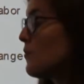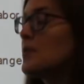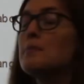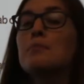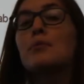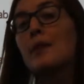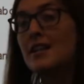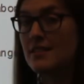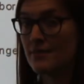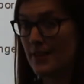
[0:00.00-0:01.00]
over the
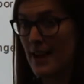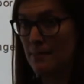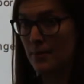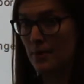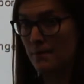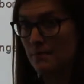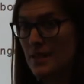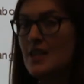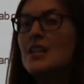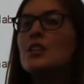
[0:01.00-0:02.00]
price of capital.
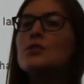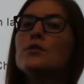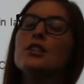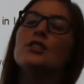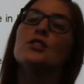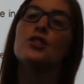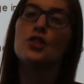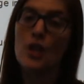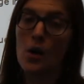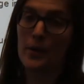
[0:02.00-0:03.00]
So this is
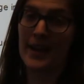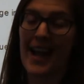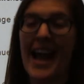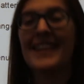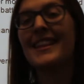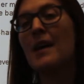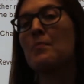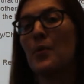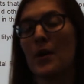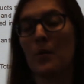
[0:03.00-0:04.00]
showing at
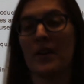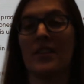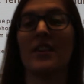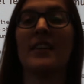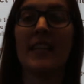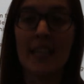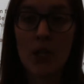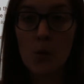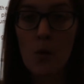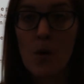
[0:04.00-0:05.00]
that point where they're
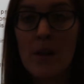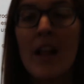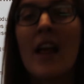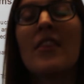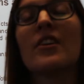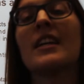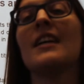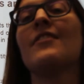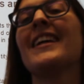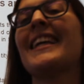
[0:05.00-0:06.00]
equal, they're
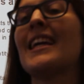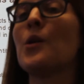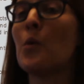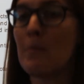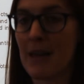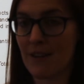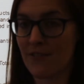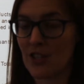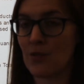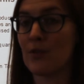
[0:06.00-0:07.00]
giving equal
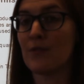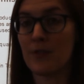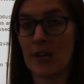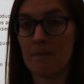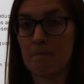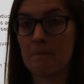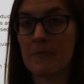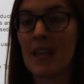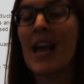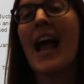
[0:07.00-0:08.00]
benefit to the firm.
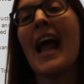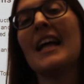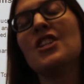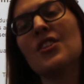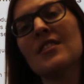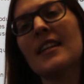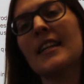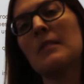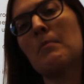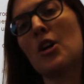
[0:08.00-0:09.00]
And just like
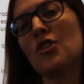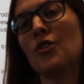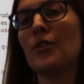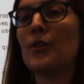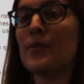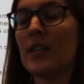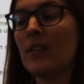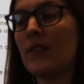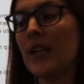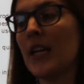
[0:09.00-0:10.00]
in marginal
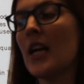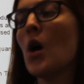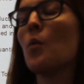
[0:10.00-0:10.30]
utility,